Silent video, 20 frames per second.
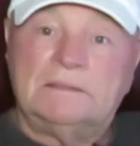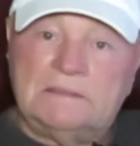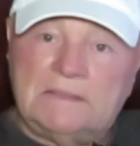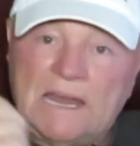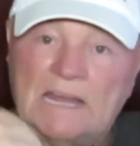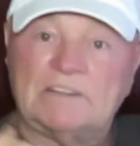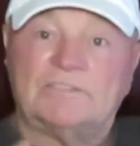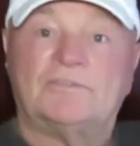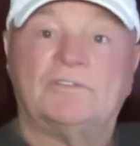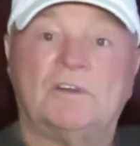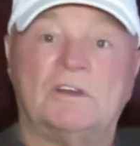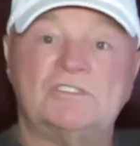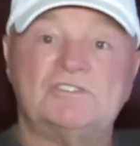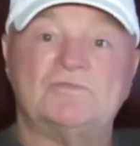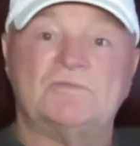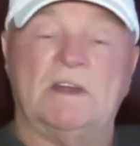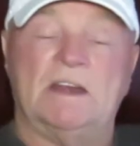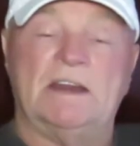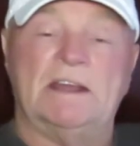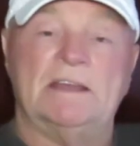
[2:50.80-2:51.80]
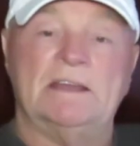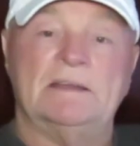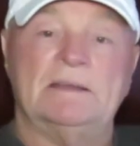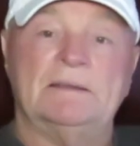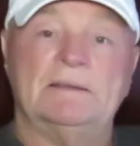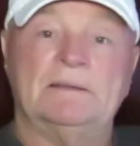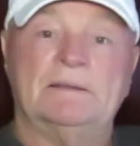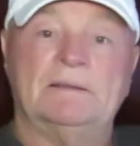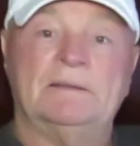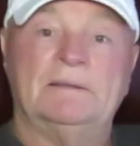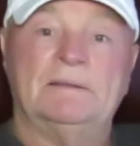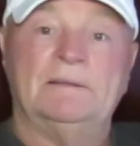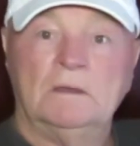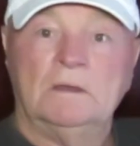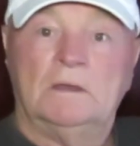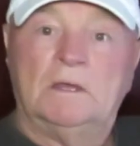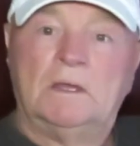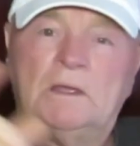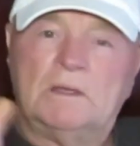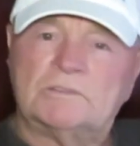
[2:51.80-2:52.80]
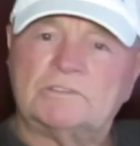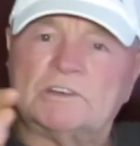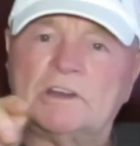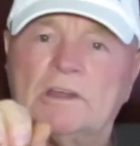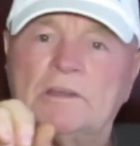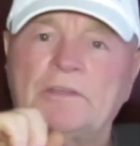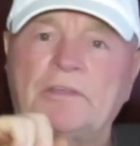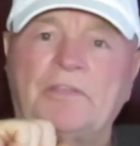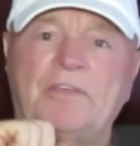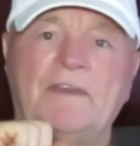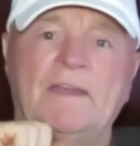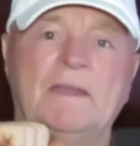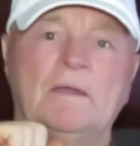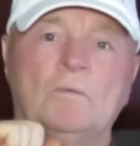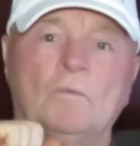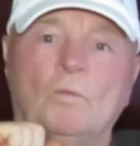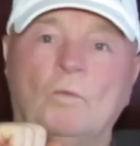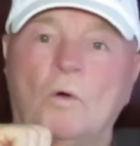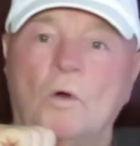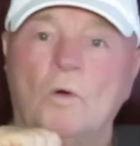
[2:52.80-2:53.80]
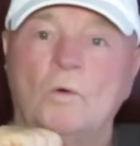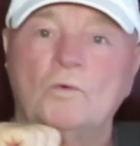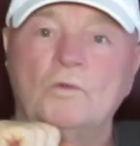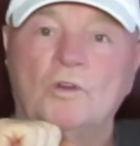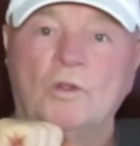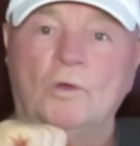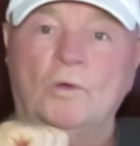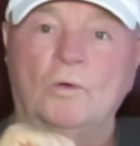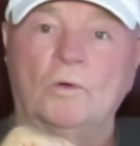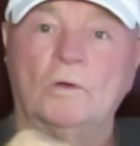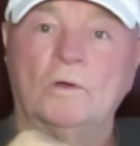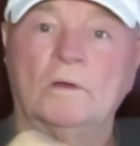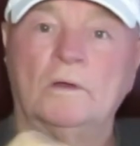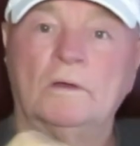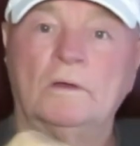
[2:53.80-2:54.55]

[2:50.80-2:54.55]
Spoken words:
That's frustrating. Here's another thing it won't do.